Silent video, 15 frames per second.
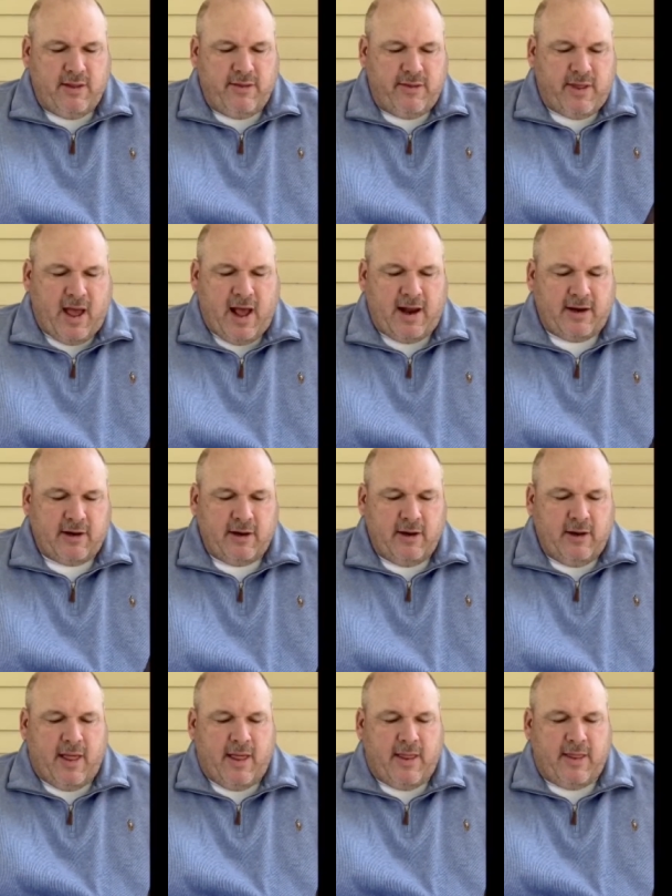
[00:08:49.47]
that
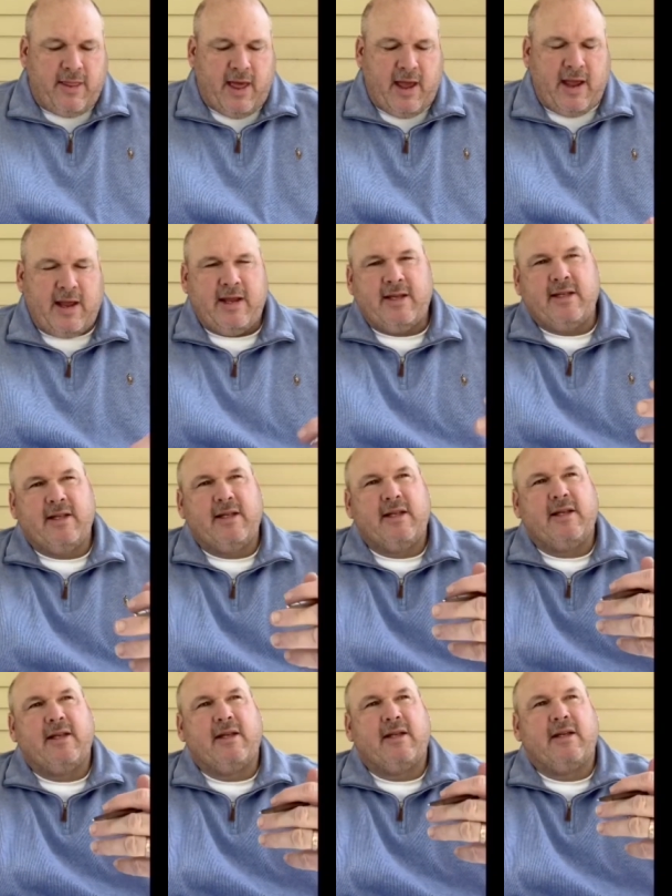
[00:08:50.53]
they
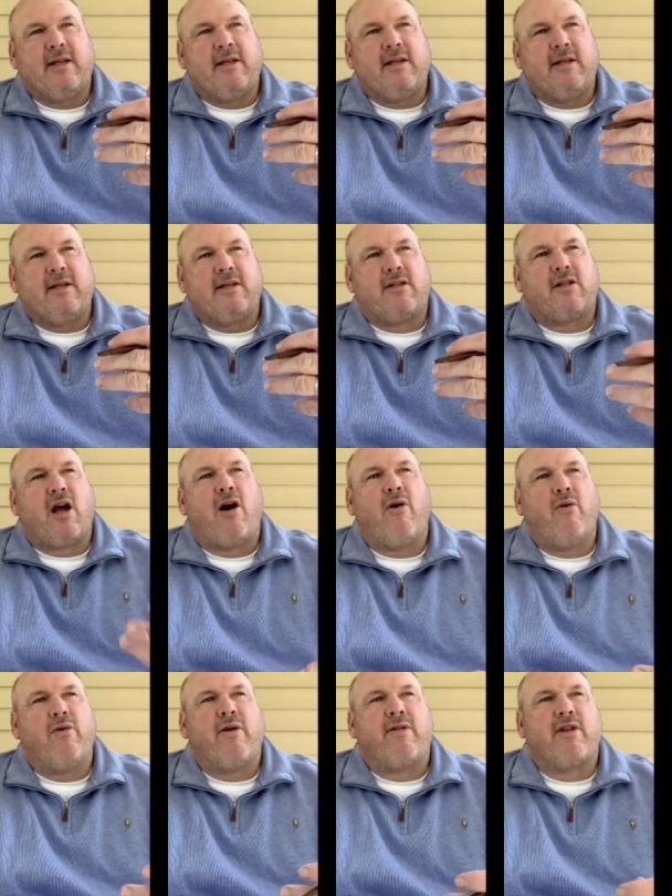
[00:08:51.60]

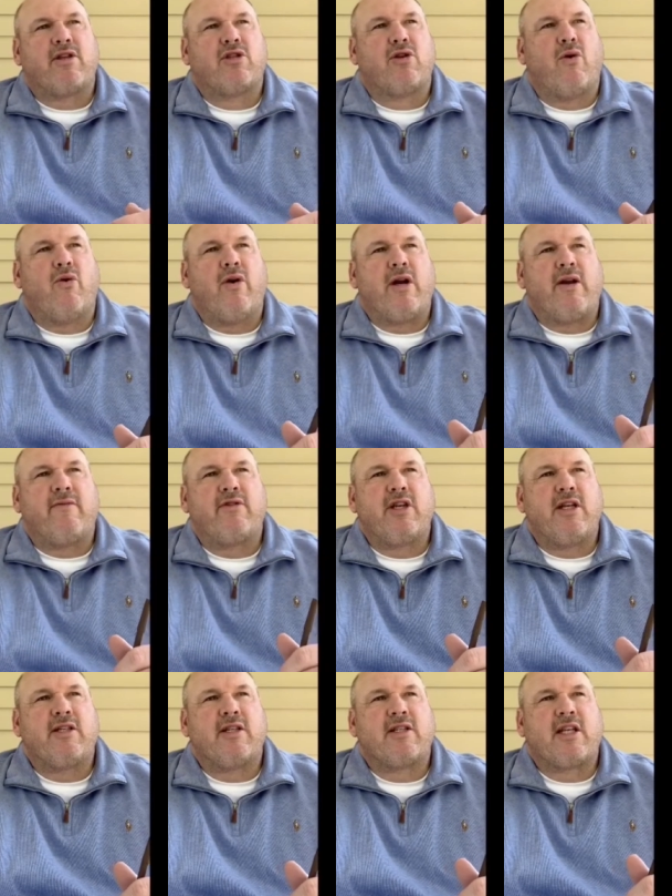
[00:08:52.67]
told of the story of
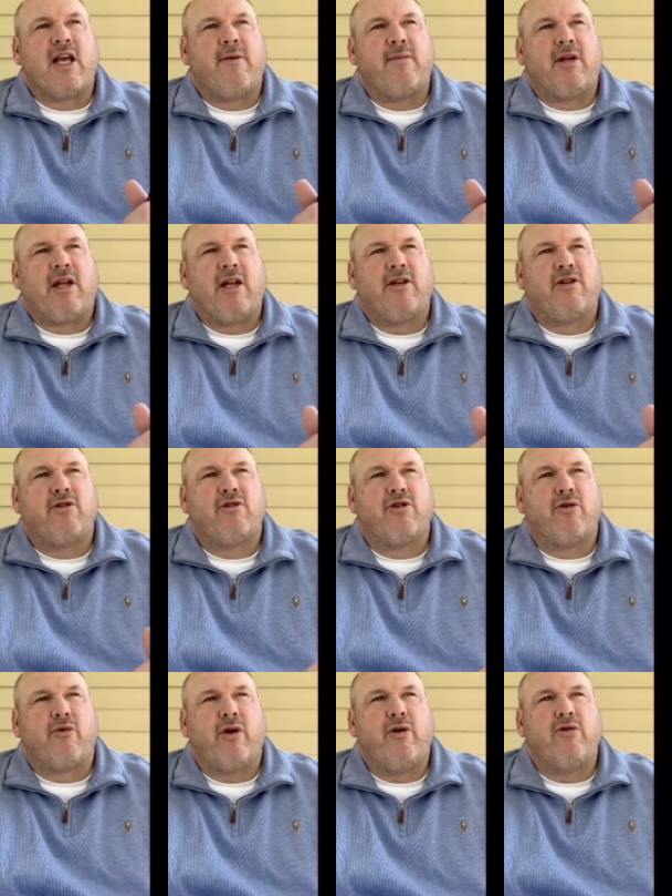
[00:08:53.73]
Jesus coming into
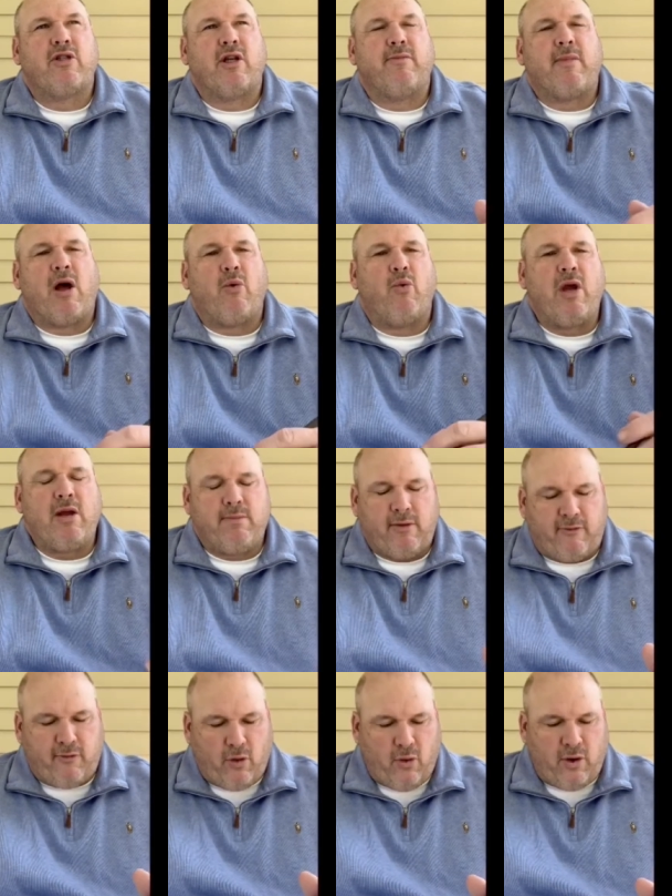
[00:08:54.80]
Jerusalem a week
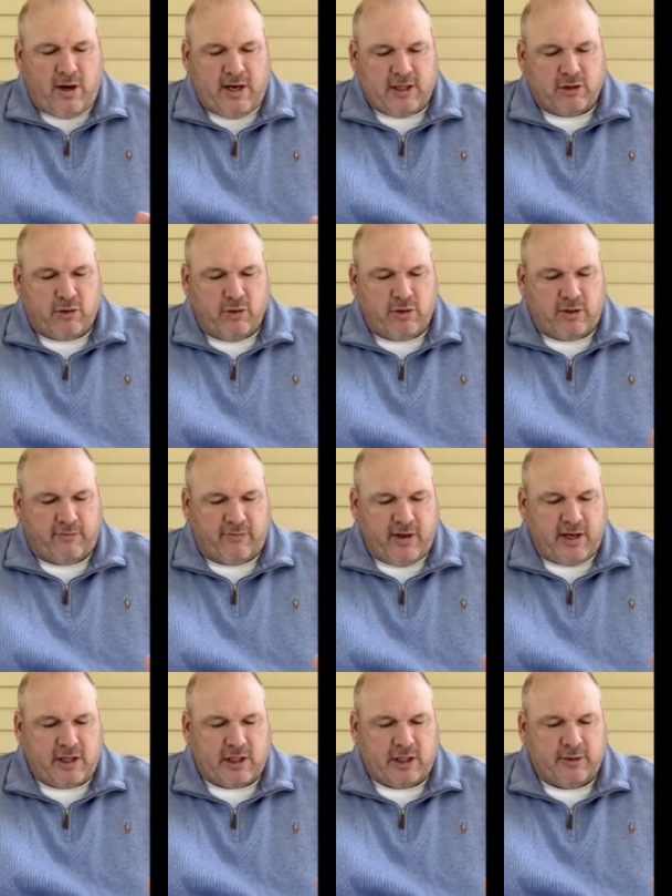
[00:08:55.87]
before his
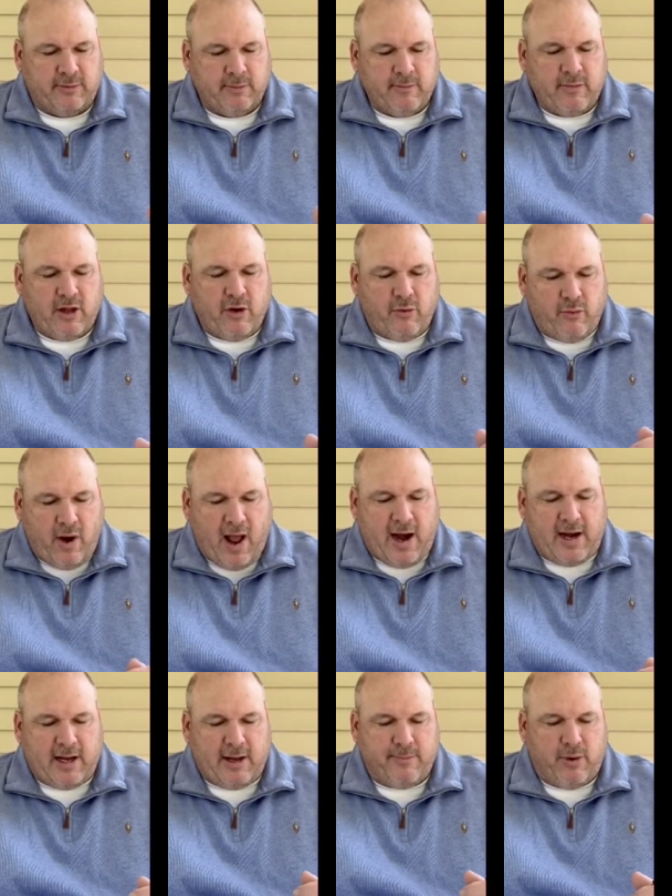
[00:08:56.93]
crucifixion,
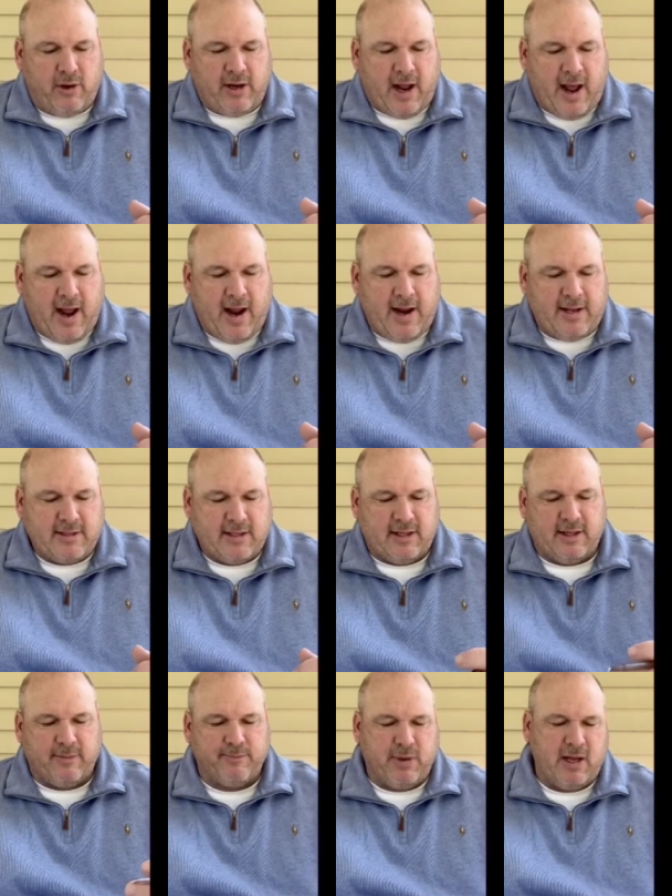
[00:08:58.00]
riding upon an ass. And
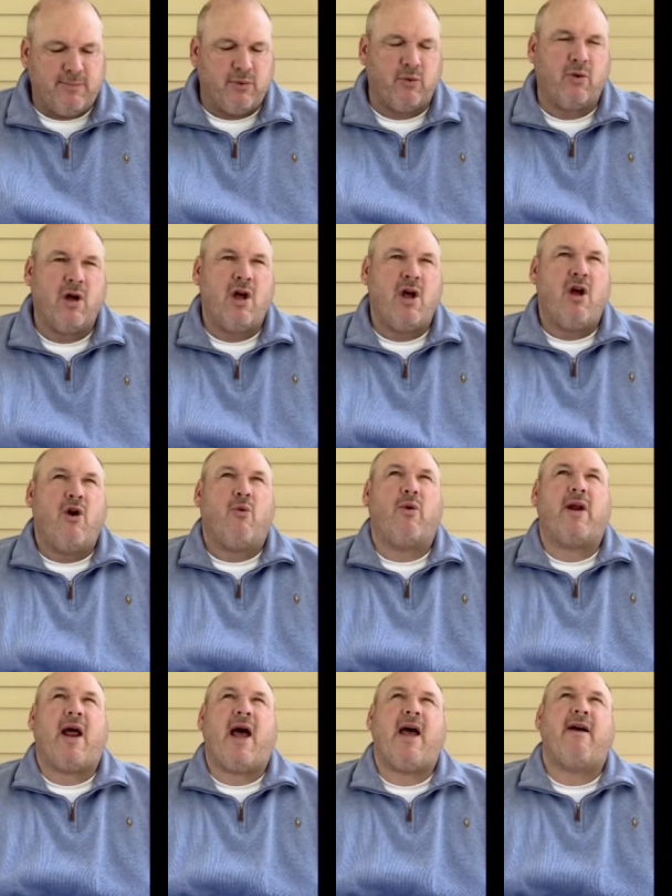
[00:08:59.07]
the people would
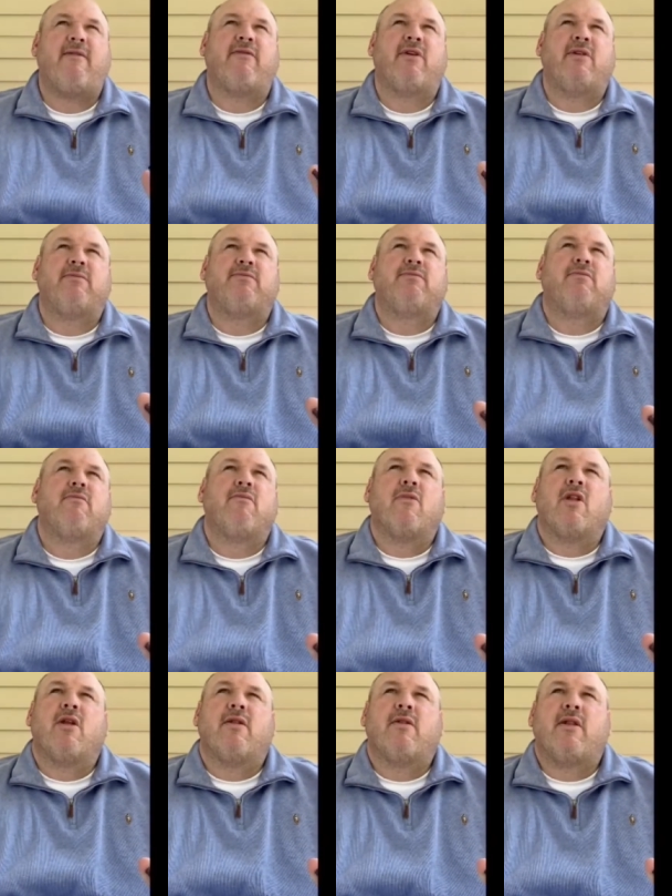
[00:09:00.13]
have
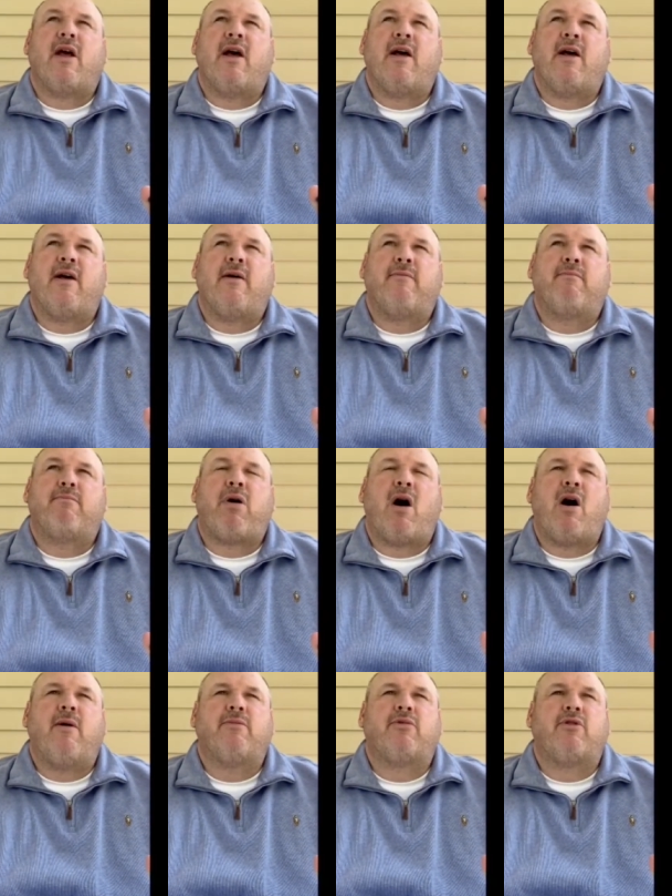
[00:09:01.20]
uh,
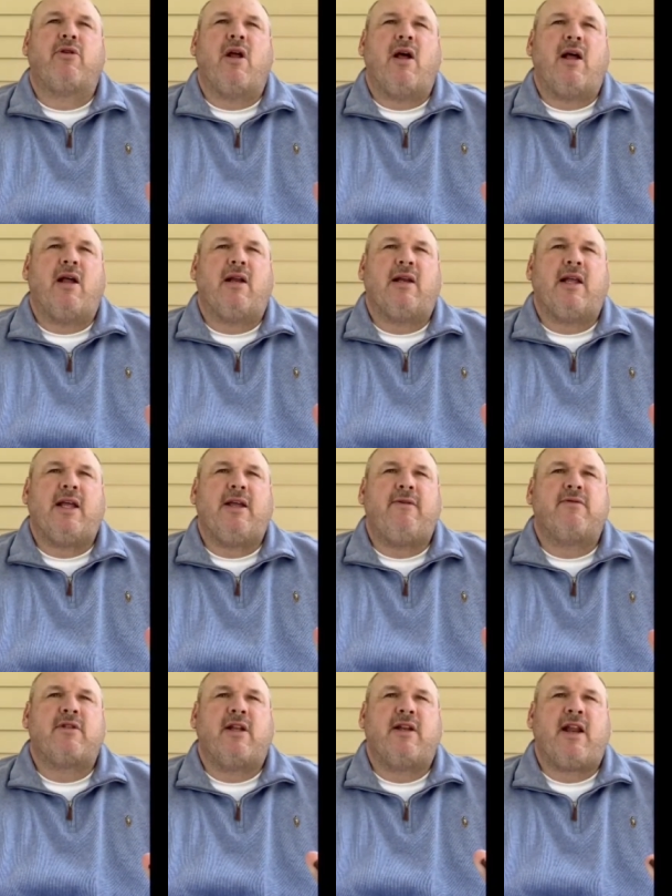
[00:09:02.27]
palm uh,
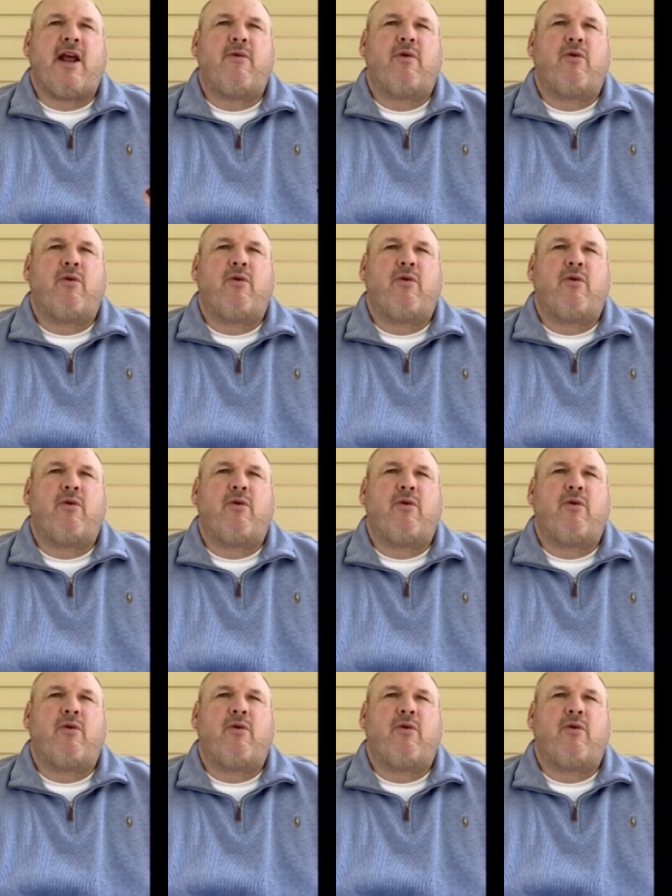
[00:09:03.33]
leaves and they were